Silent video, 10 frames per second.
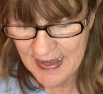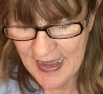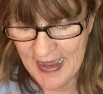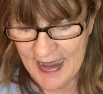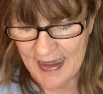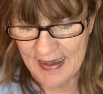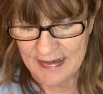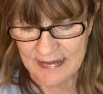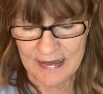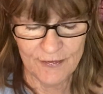
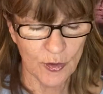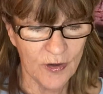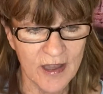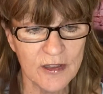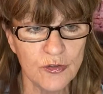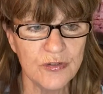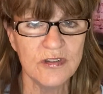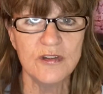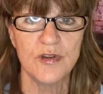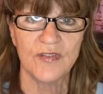And if they're not
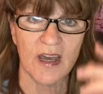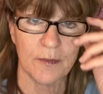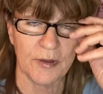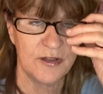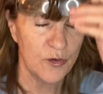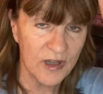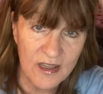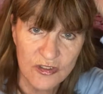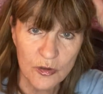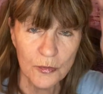interested, you've got a brand new
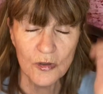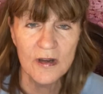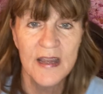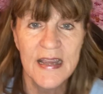customer.